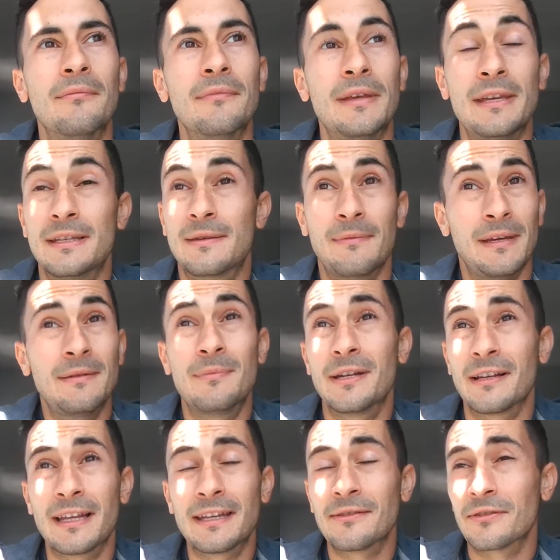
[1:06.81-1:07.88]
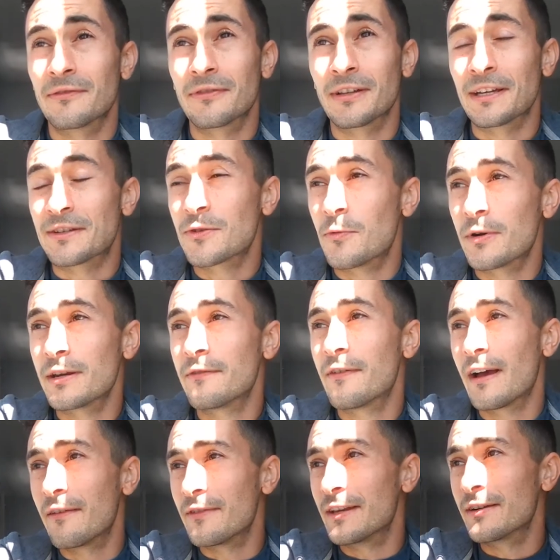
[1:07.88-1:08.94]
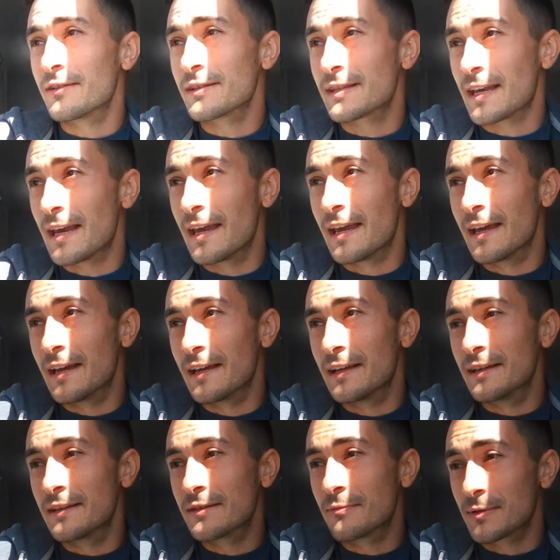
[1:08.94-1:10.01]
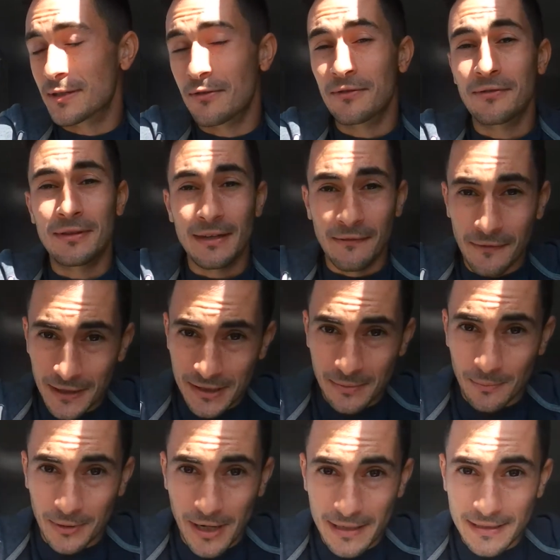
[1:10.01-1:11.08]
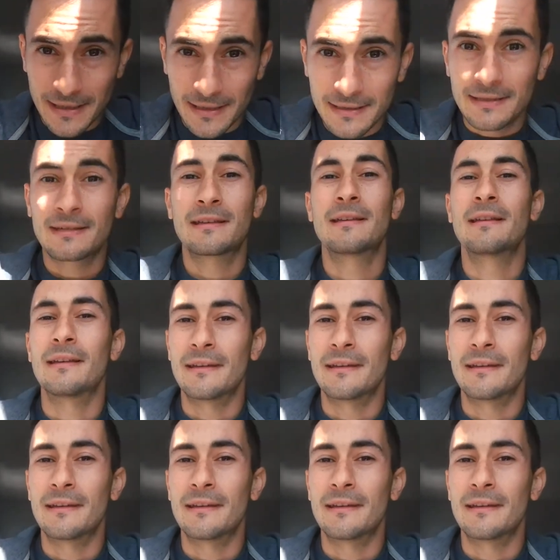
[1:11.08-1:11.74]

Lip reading: He had been a landlord for like 25 years and was going through the eviction process.